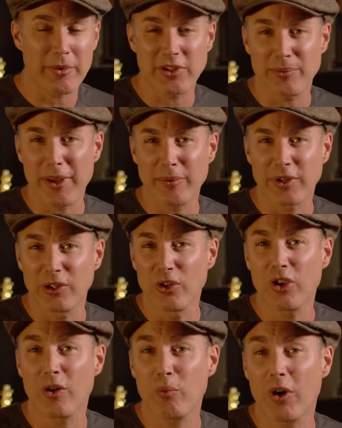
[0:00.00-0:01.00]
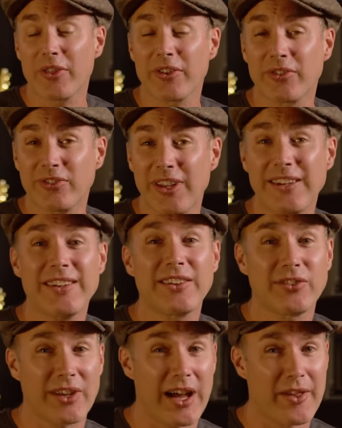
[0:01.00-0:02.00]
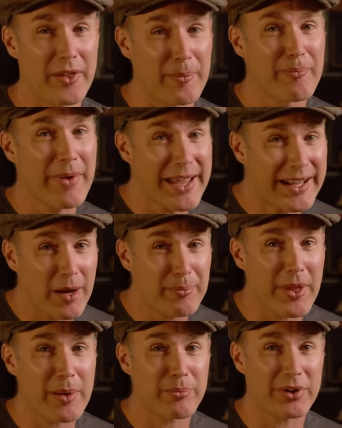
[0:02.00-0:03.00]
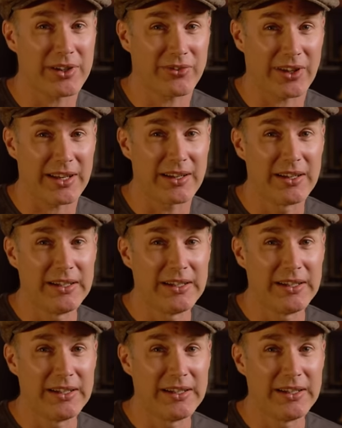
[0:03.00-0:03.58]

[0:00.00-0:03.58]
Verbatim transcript: but to be able to look at what the settings are that make up that preset,